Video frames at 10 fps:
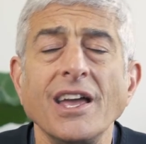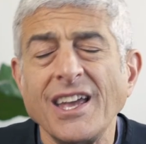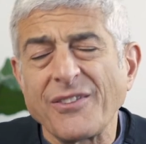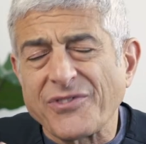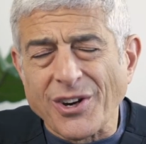
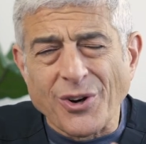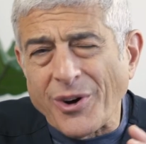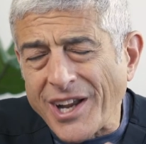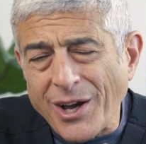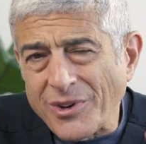if they're
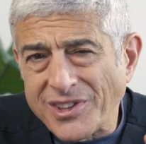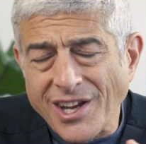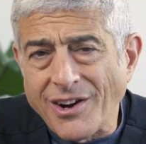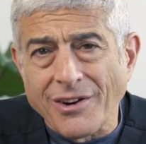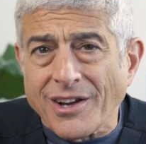going out with
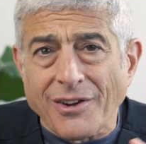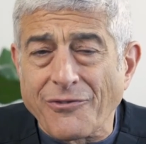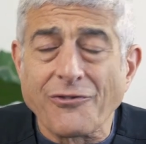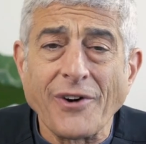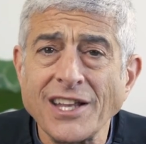their
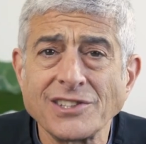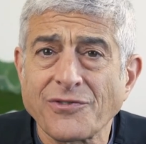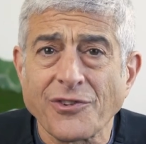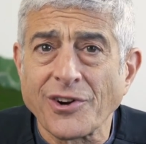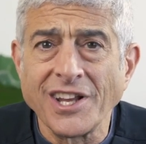friends
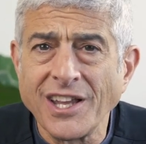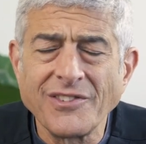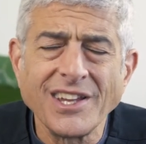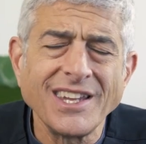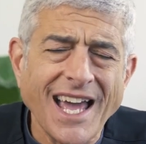for an
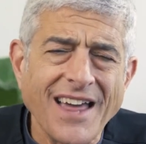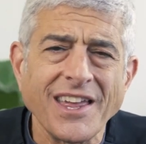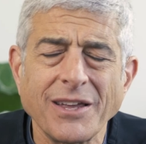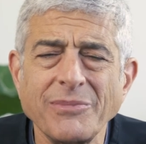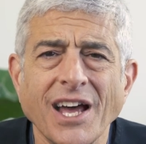evening, yeah,
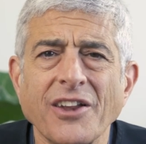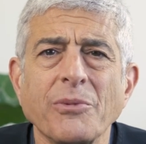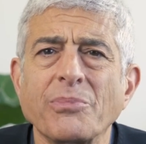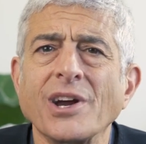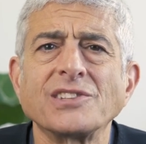they can be out of
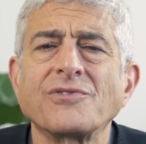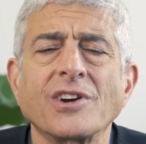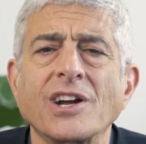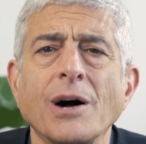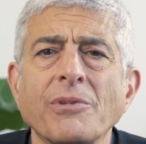the brace
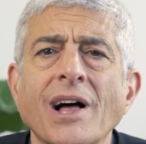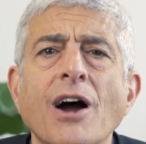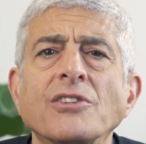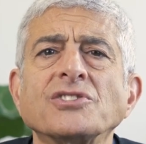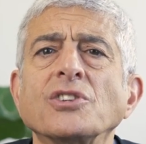for a couple hours.